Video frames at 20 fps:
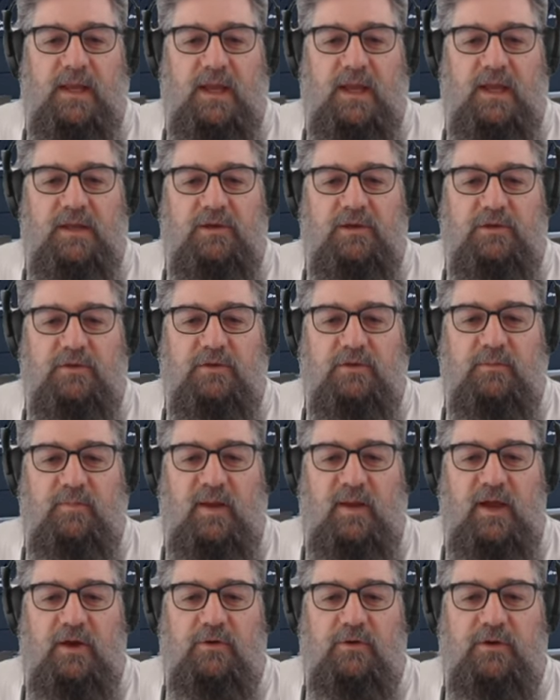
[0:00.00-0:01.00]
And you can
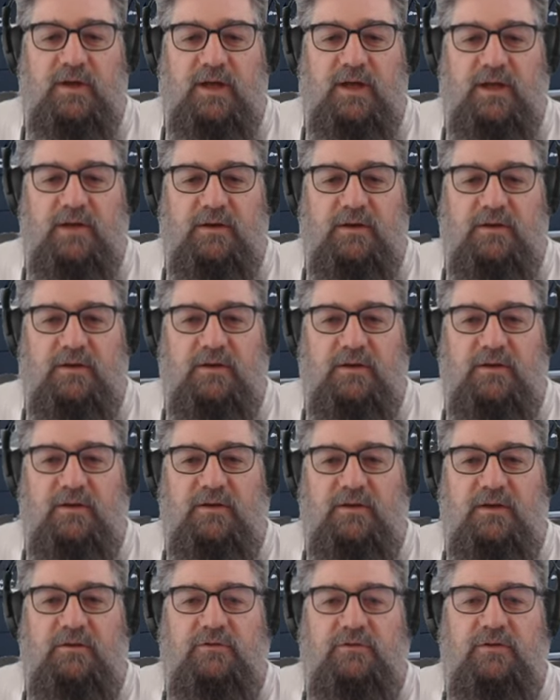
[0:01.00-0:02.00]
power again.
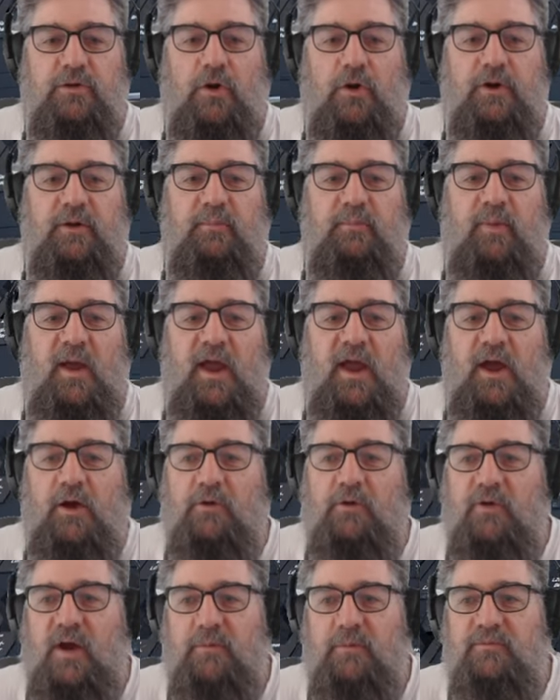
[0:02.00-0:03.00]
You've got to
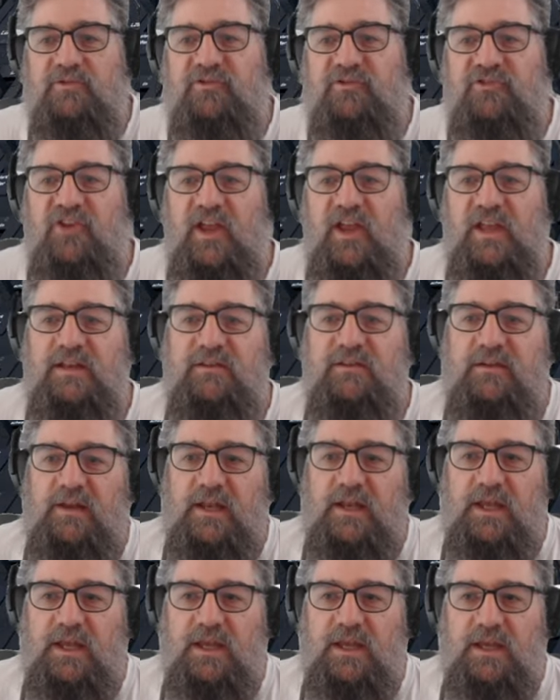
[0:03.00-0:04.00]
power up
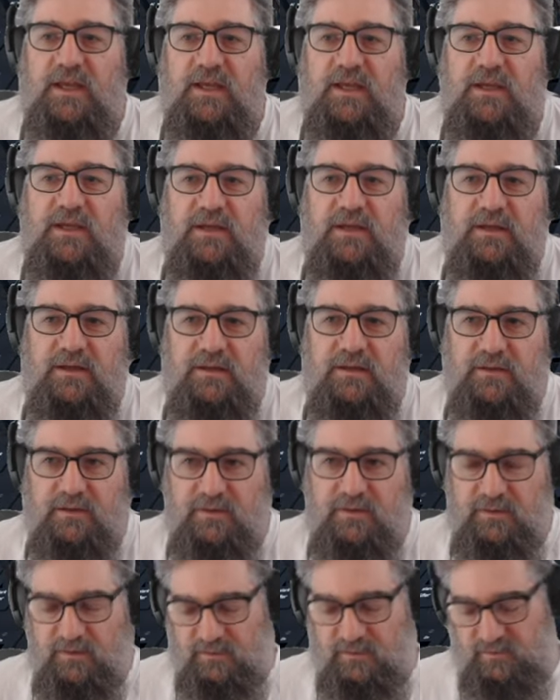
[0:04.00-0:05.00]
gently.
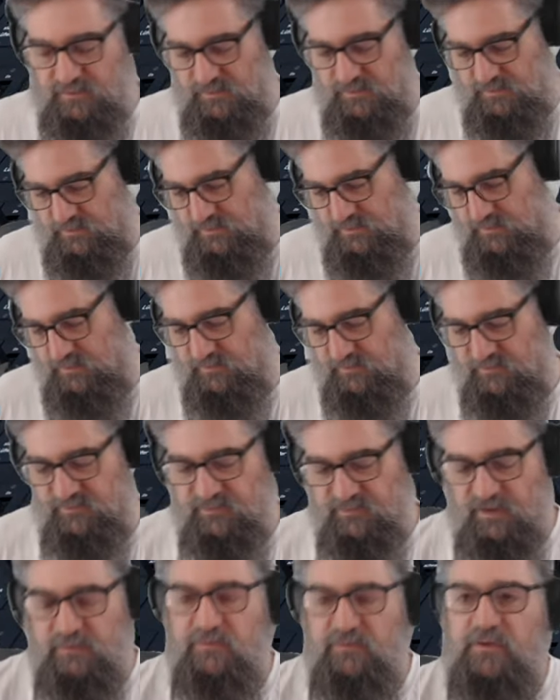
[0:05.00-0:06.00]
It's
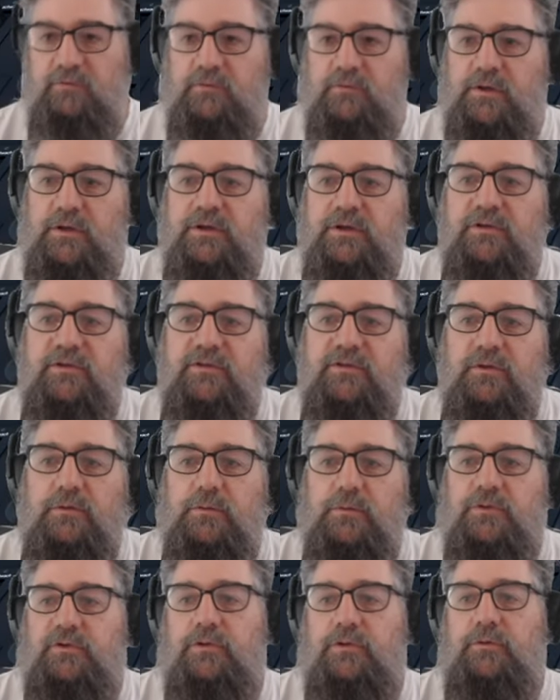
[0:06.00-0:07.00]
safe to release, so
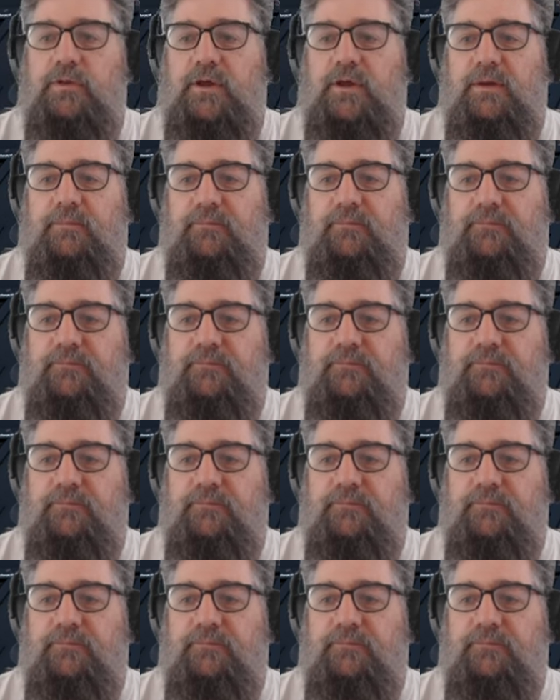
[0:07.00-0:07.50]
we'll do that.